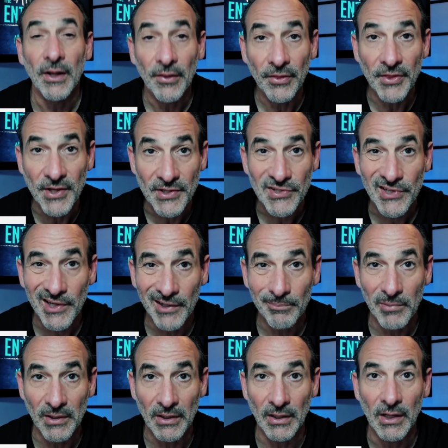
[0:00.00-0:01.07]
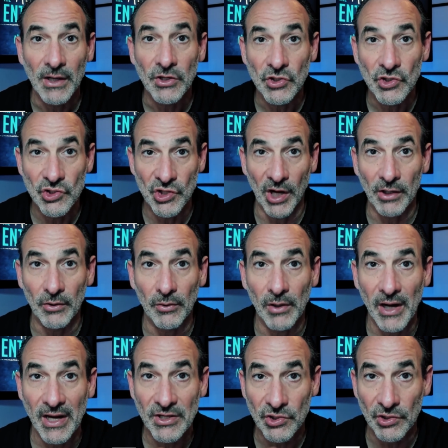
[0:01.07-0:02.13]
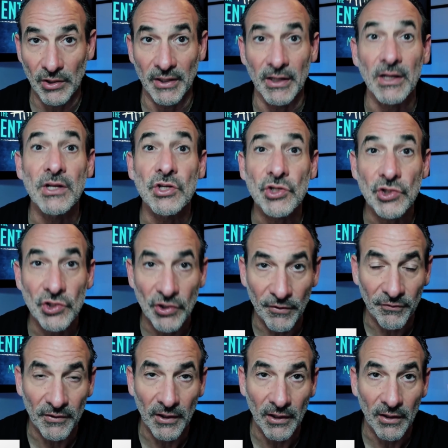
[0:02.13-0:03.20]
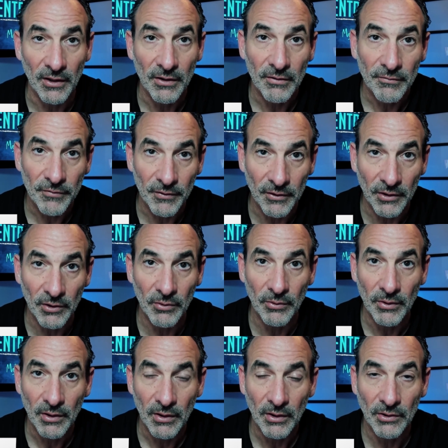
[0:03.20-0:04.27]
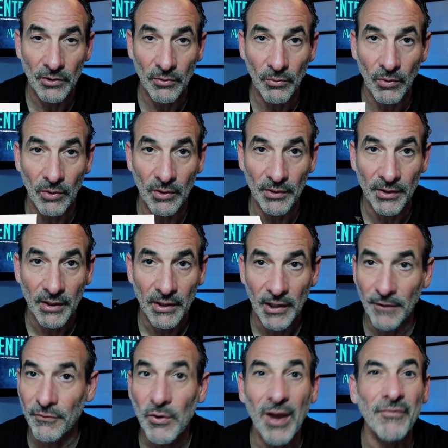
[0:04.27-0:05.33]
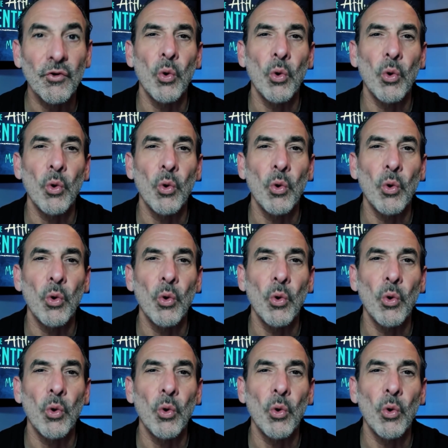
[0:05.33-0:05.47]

This can be generationally shifting for you in your world. If you have